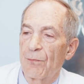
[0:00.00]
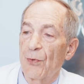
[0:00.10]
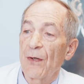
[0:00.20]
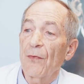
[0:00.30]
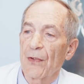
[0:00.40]

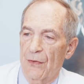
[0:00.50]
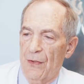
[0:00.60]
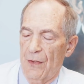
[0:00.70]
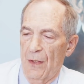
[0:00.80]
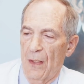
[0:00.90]

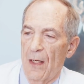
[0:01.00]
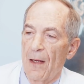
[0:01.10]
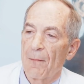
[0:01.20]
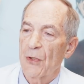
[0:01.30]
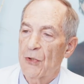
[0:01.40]
privilege,
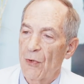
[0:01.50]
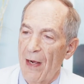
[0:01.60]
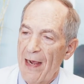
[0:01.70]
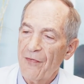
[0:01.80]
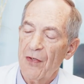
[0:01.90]
but you
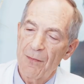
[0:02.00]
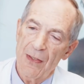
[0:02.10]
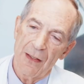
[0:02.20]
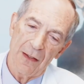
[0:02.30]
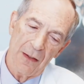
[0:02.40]
have to
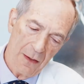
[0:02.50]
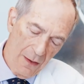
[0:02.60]
be,